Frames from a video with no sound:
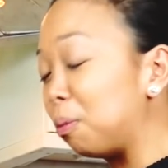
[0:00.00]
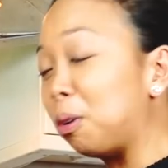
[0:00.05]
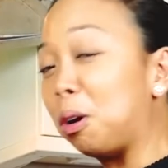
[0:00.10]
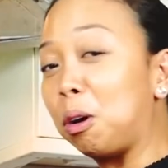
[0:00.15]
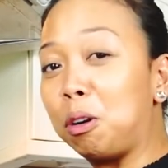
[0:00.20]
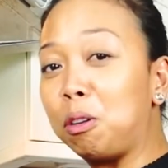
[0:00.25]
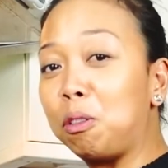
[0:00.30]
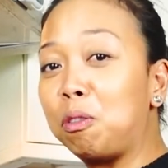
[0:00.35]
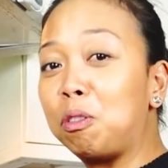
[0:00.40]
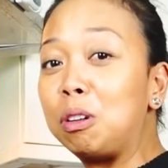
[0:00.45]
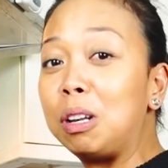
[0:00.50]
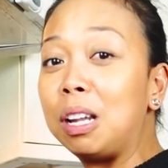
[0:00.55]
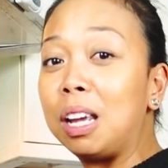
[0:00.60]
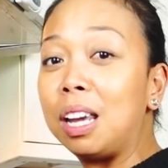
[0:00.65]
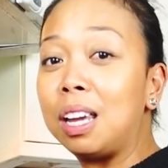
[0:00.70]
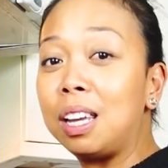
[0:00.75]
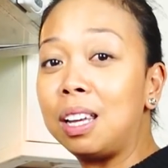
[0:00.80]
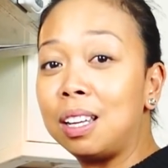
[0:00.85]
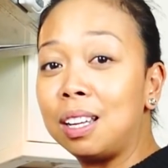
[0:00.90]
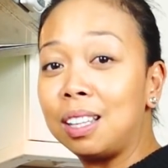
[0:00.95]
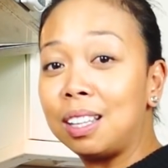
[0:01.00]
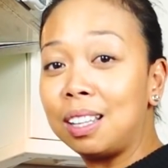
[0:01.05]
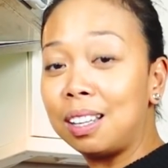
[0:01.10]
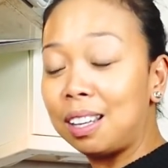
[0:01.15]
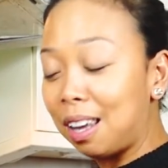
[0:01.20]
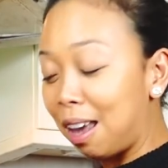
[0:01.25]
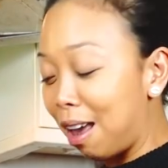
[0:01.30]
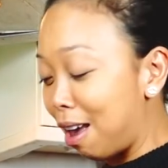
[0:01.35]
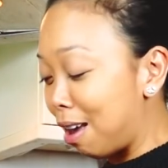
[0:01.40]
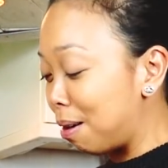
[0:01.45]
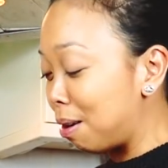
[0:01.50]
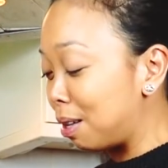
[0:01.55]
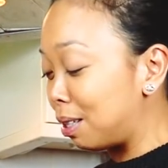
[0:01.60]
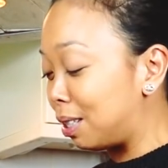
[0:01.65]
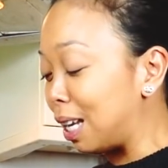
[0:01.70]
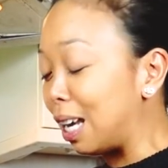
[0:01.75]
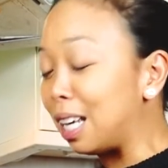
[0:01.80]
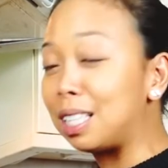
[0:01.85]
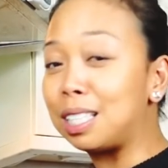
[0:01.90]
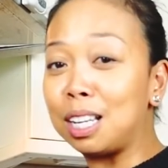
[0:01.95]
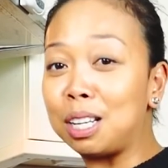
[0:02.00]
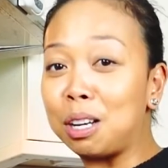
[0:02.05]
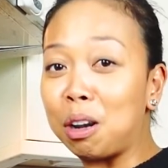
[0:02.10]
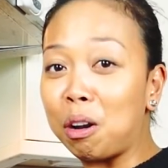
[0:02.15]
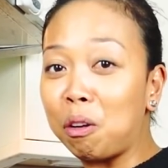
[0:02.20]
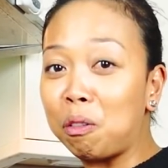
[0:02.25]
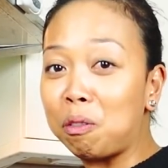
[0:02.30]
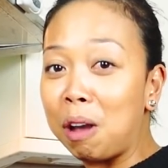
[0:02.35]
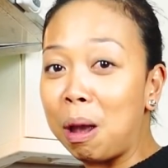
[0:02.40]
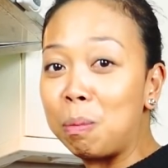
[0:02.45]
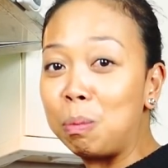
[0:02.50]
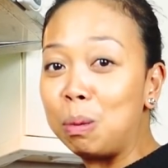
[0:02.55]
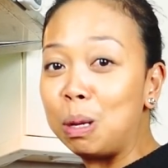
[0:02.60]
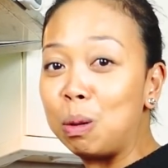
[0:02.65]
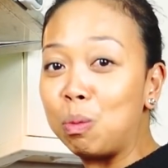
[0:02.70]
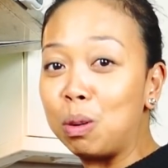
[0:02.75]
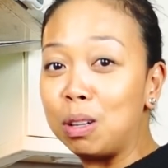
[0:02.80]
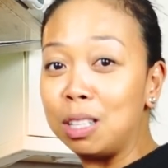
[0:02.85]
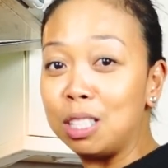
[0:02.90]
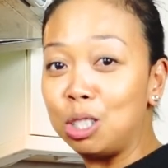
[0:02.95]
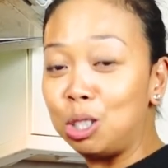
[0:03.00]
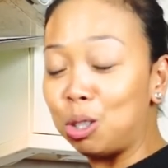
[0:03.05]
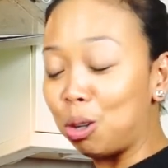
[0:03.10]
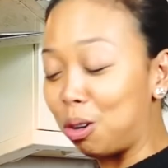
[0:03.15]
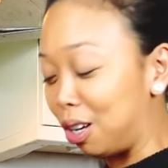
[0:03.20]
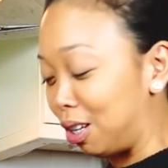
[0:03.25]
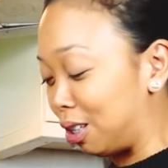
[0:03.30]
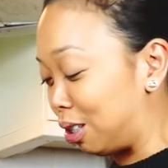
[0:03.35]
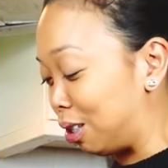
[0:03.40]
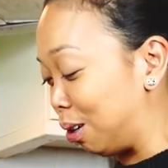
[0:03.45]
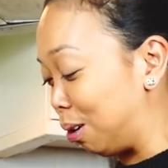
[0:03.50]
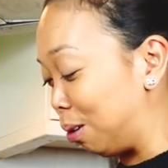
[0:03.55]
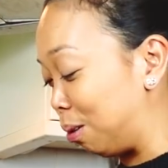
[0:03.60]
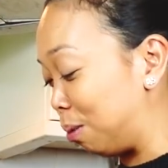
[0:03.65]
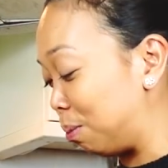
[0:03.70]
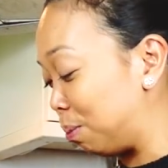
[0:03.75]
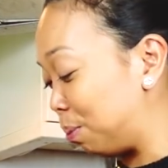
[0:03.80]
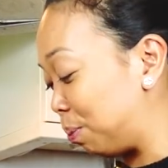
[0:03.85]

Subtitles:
Hopefully, Ces and her family will enjoy it too.